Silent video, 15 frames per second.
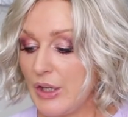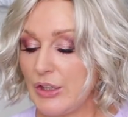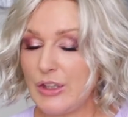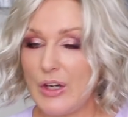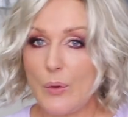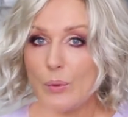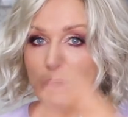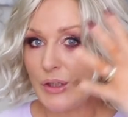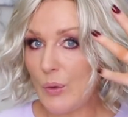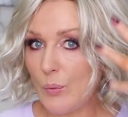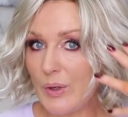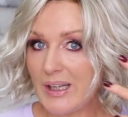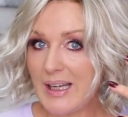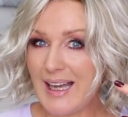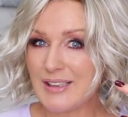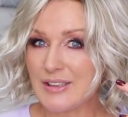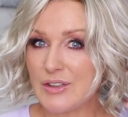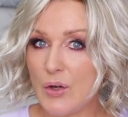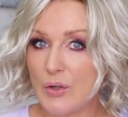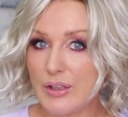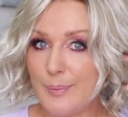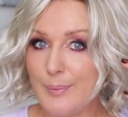You know, when your wig has
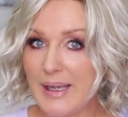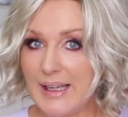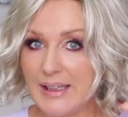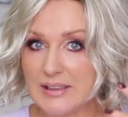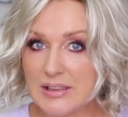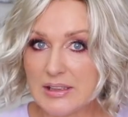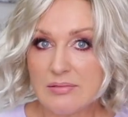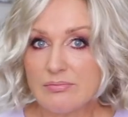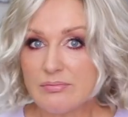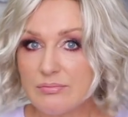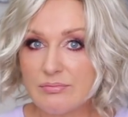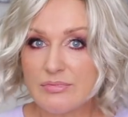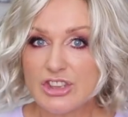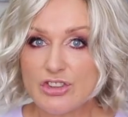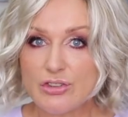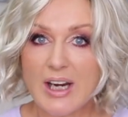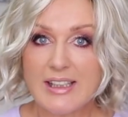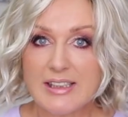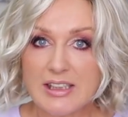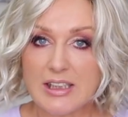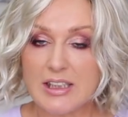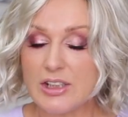gone a bit
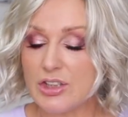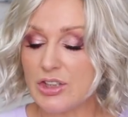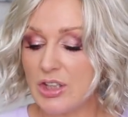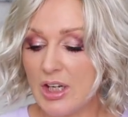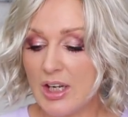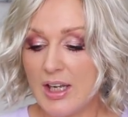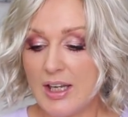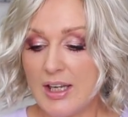straightish.